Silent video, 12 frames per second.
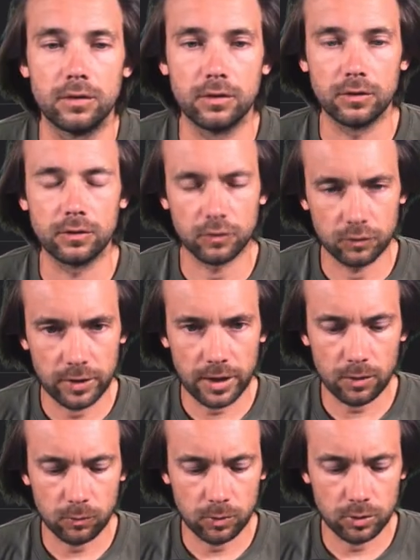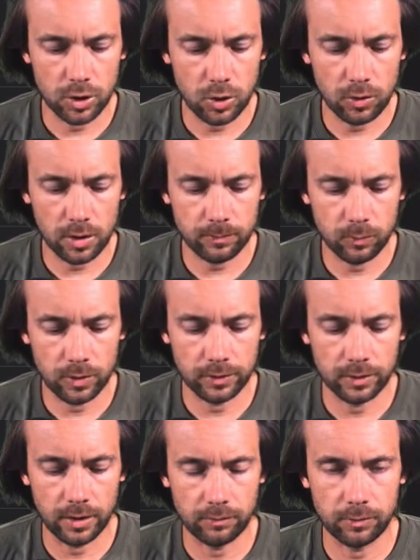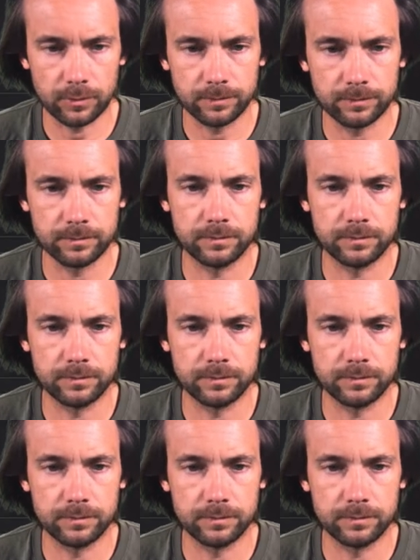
so now we'll go up one level,